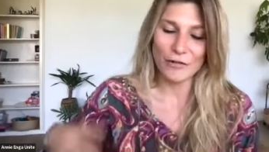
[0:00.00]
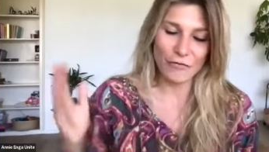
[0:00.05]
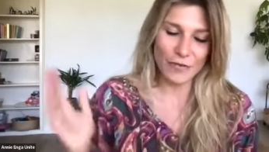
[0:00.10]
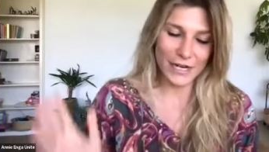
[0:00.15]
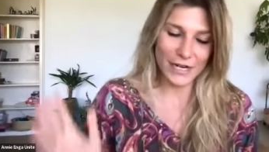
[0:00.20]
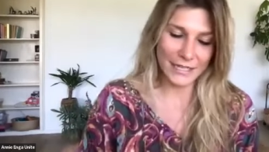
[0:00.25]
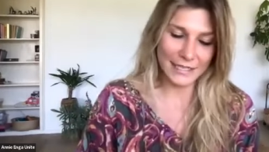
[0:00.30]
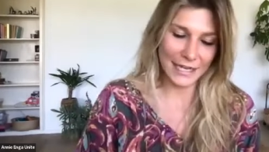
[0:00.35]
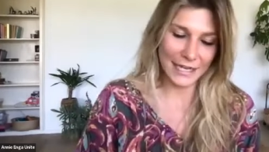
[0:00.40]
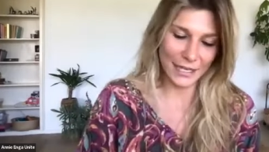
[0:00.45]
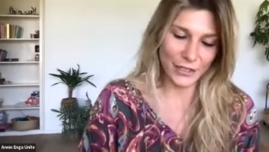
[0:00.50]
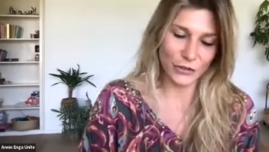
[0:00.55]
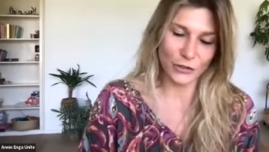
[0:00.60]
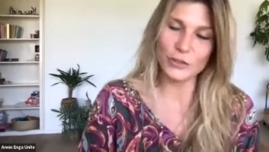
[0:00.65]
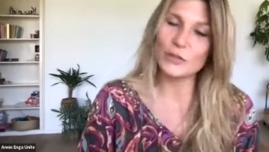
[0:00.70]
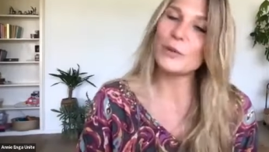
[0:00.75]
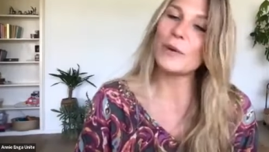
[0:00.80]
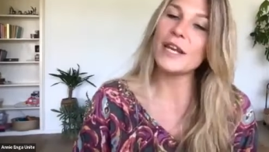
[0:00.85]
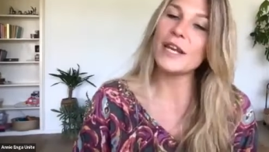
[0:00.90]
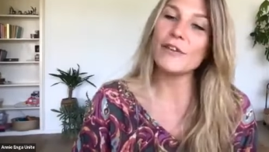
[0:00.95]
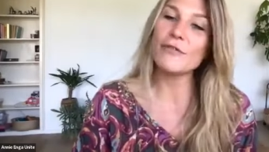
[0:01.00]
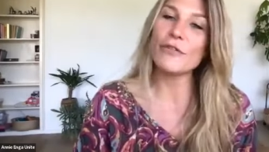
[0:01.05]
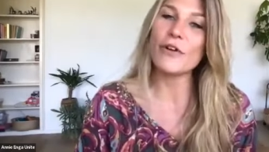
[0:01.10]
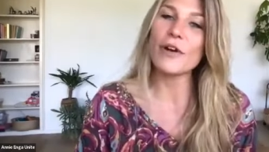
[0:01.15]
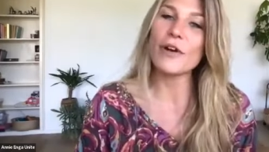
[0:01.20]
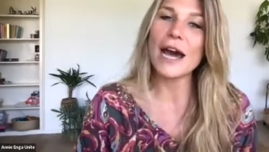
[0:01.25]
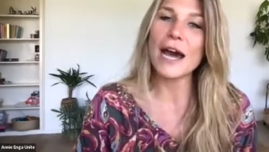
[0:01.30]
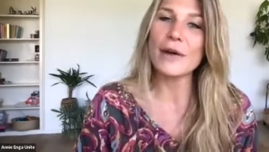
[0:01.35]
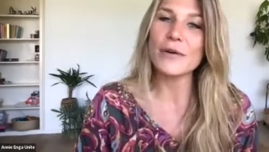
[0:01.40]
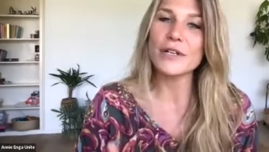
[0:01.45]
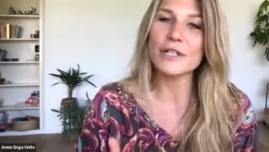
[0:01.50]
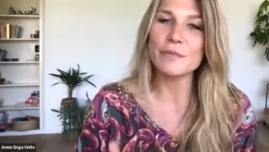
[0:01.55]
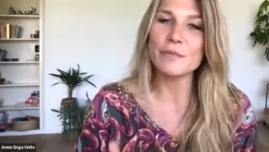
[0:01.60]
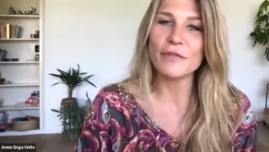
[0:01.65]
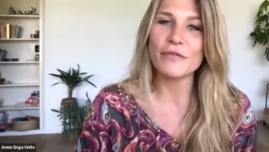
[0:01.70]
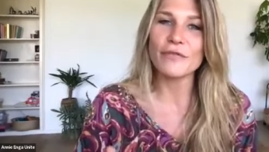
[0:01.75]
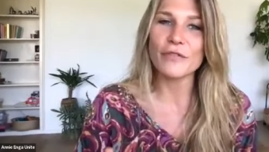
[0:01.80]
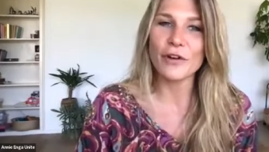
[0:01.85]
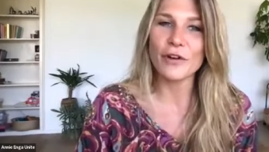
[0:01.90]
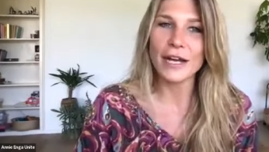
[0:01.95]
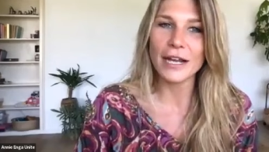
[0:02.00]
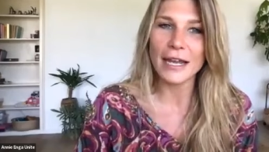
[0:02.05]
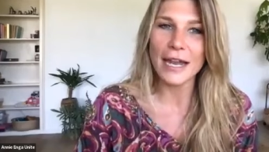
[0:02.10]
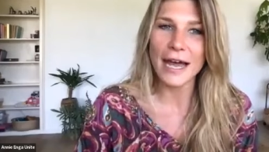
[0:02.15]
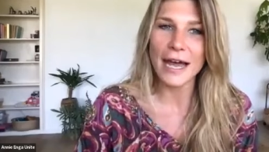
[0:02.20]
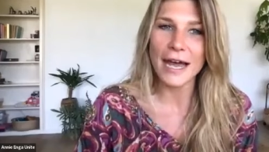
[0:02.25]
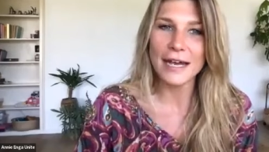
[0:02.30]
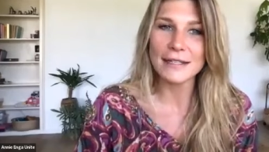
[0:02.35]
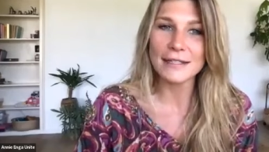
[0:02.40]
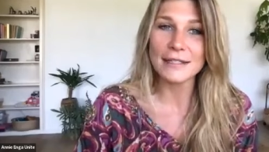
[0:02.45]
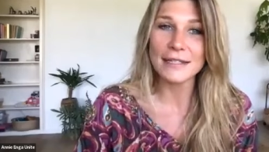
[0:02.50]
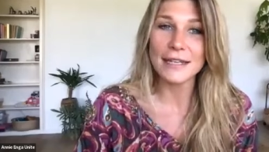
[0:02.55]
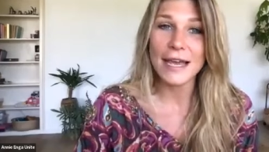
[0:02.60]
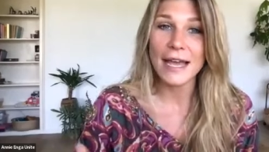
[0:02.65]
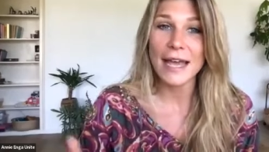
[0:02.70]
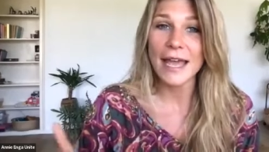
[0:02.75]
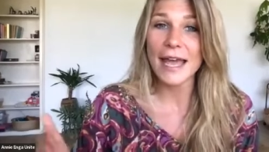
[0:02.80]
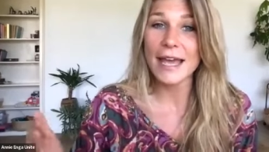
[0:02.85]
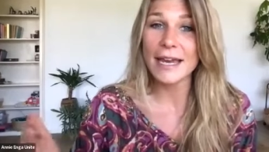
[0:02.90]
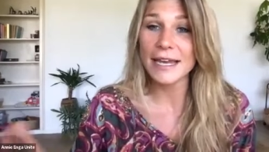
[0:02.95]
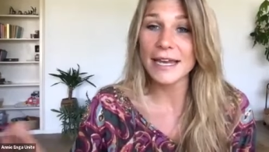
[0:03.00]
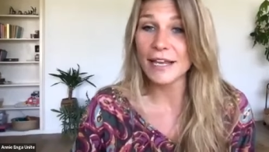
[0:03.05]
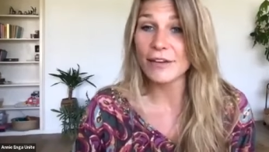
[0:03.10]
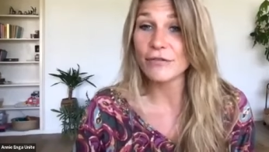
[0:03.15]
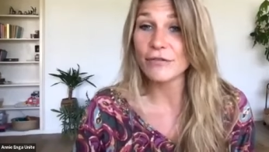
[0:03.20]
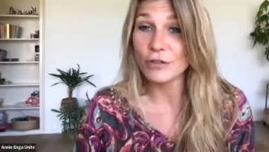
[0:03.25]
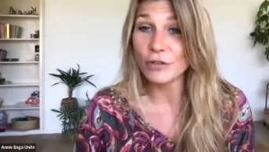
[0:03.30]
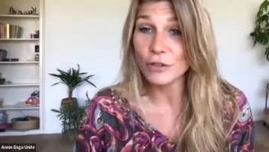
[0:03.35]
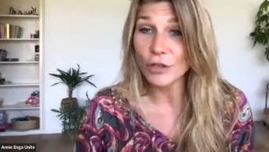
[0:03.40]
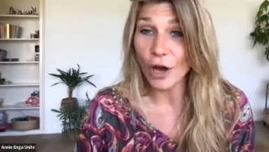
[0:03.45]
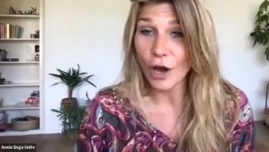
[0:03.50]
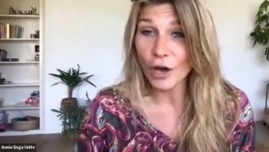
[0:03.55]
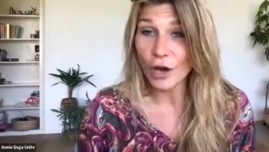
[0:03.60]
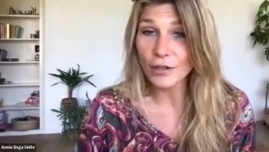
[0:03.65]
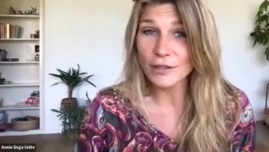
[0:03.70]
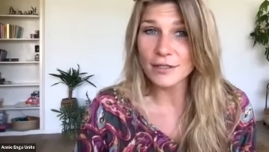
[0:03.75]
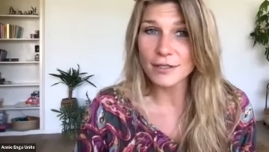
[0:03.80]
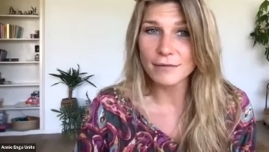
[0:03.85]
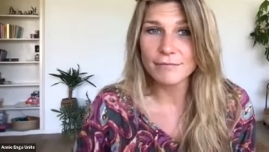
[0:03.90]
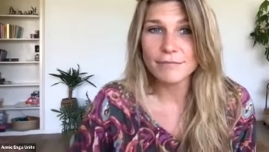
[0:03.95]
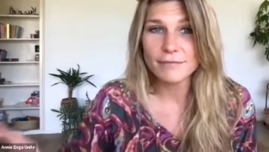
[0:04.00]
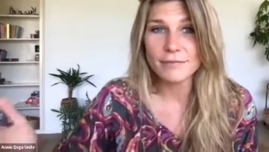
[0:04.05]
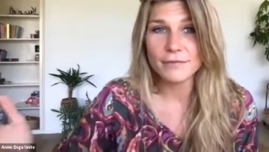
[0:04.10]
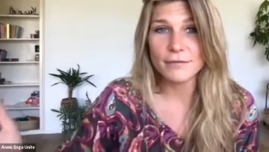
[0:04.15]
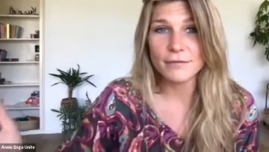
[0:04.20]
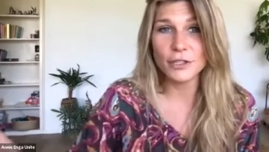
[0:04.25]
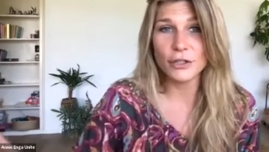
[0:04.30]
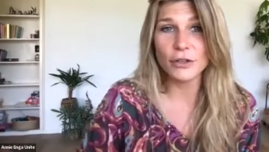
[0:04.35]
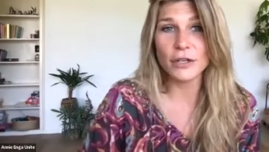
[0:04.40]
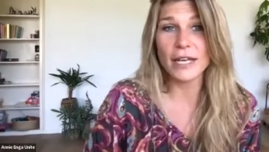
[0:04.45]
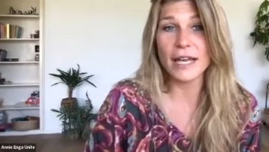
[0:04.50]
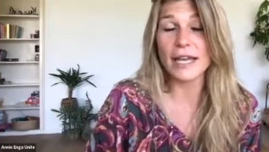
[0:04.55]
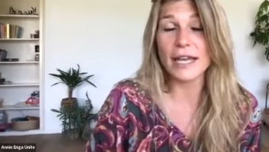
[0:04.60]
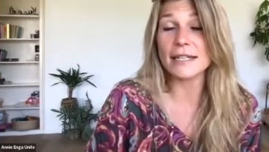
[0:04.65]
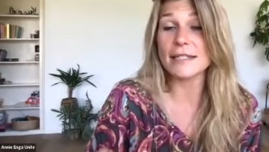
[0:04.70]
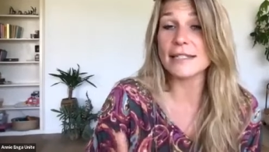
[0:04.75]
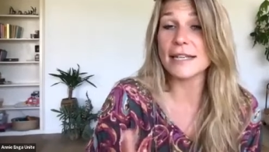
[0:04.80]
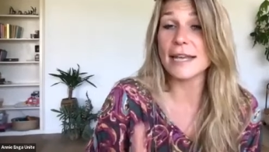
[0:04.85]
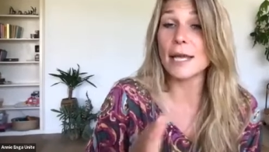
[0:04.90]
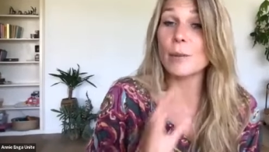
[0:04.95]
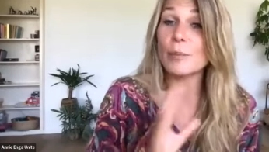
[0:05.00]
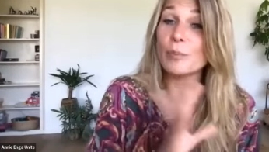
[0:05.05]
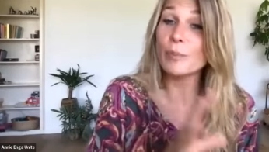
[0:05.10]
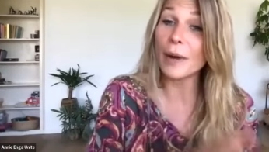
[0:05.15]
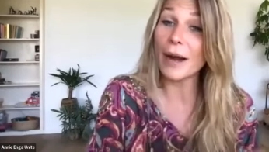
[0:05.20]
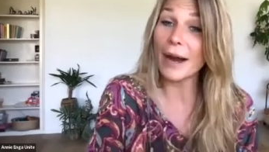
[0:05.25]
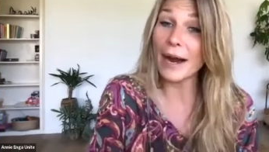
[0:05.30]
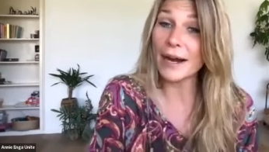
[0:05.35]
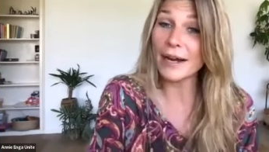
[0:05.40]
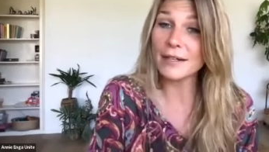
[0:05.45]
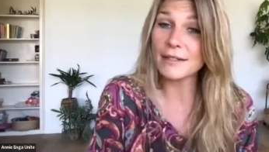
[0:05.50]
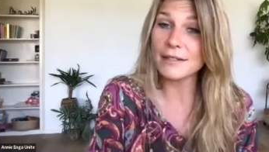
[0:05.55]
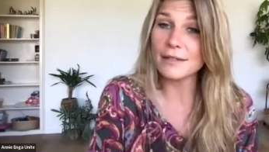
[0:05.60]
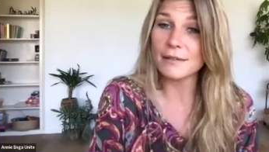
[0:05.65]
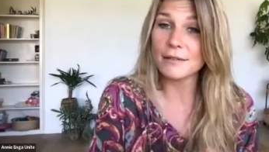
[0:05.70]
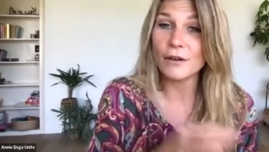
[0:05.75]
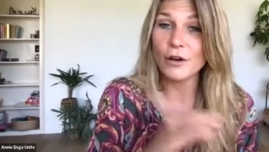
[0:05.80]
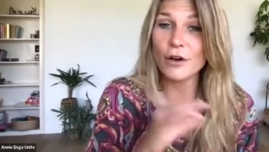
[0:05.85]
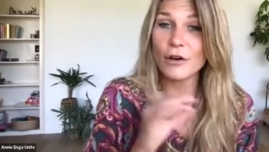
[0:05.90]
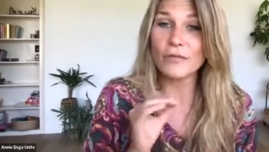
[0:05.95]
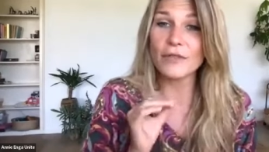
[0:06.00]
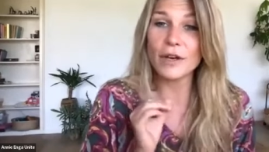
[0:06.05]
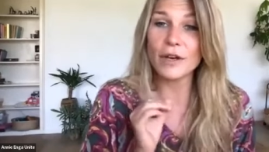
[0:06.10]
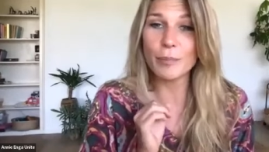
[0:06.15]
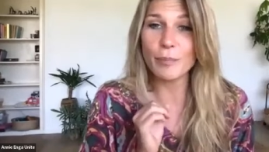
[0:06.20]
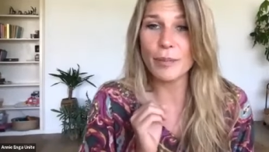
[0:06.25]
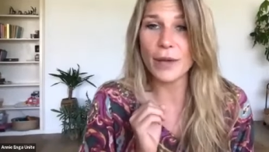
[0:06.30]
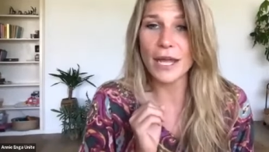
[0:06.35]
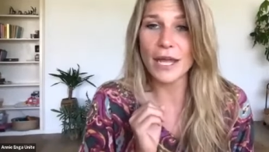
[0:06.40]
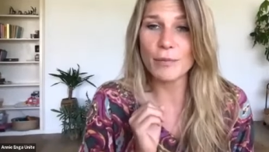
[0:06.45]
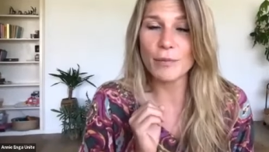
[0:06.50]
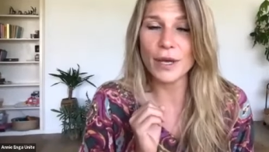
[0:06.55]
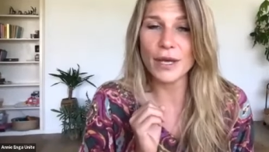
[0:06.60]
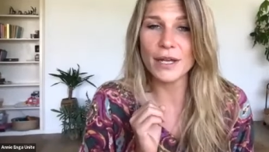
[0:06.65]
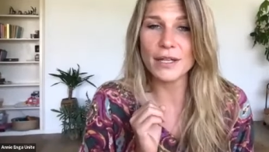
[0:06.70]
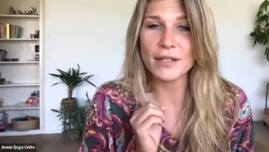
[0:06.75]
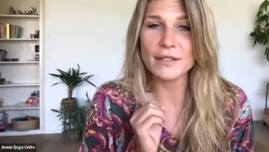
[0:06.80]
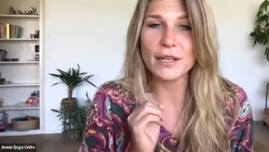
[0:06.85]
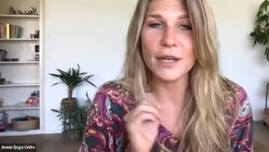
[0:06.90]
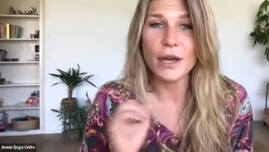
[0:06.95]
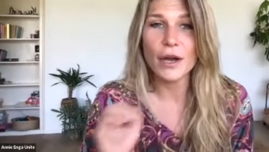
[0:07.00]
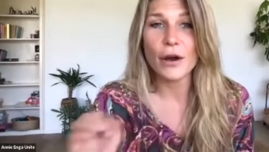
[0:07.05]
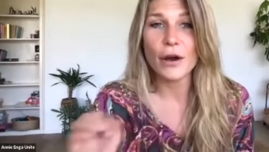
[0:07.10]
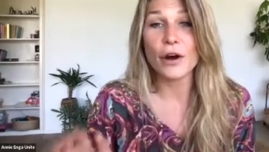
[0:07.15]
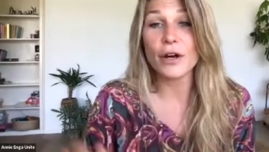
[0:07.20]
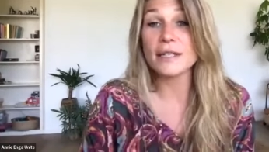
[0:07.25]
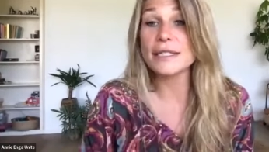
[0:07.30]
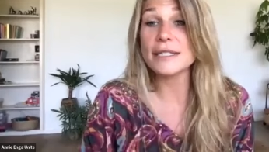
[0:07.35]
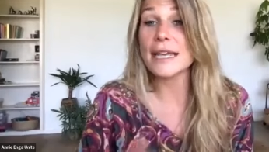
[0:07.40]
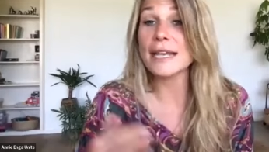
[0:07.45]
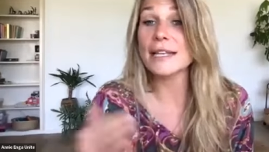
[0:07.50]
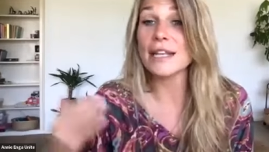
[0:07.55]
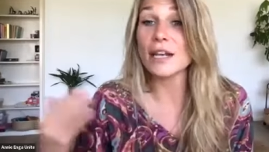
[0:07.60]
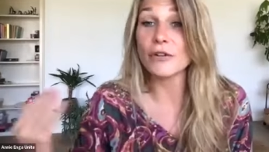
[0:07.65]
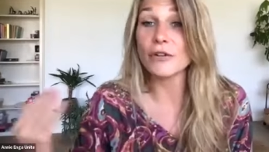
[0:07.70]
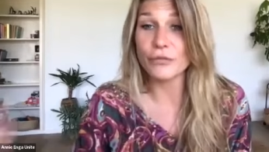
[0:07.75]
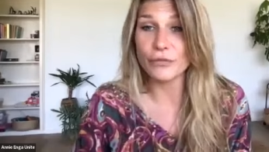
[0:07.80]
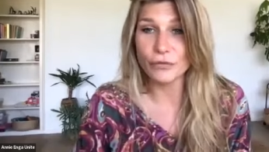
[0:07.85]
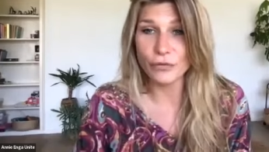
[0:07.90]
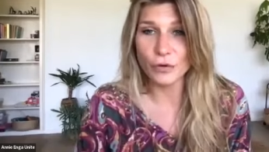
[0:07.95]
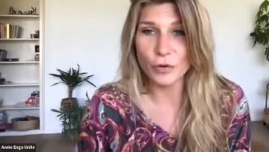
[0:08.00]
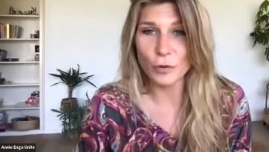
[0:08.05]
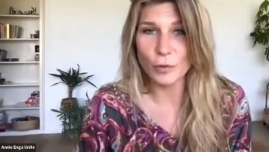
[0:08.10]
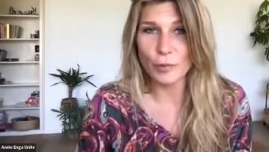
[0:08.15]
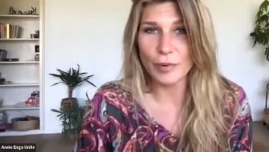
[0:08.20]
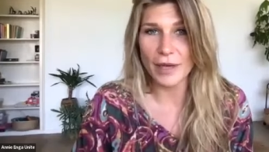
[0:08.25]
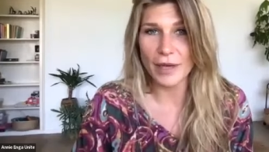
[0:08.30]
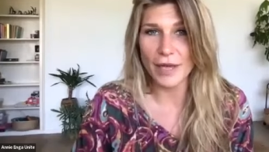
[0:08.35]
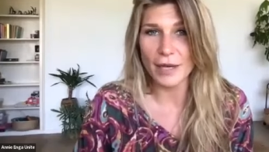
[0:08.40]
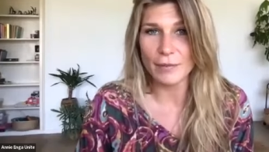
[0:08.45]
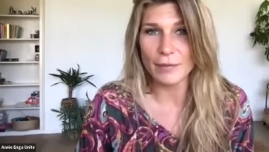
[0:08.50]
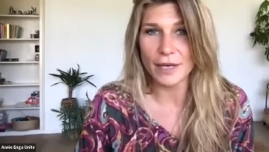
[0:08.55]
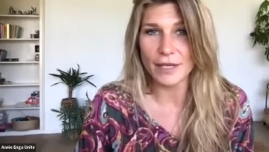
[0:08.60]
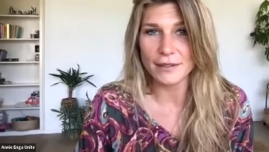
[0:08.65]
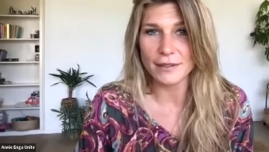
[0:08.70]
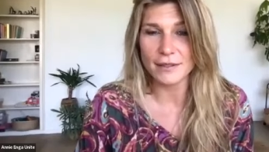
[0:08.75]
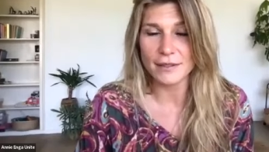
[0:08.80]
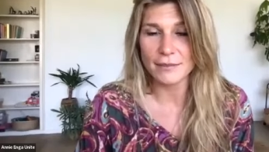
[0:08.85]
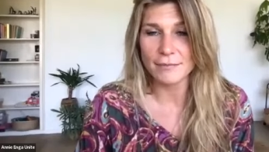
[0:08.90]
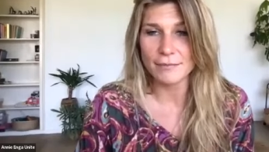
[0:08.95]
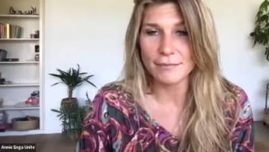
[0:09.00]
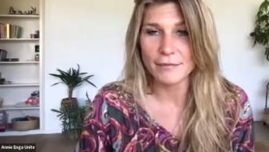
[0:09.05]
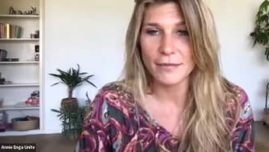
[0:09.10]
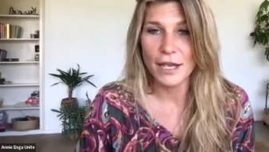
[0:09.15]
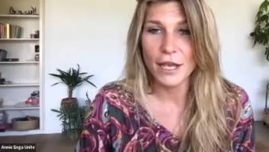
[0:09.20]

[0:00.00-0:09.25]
Reschedule 24 hours before class, and if not, you can take part of their payment or take their full payment.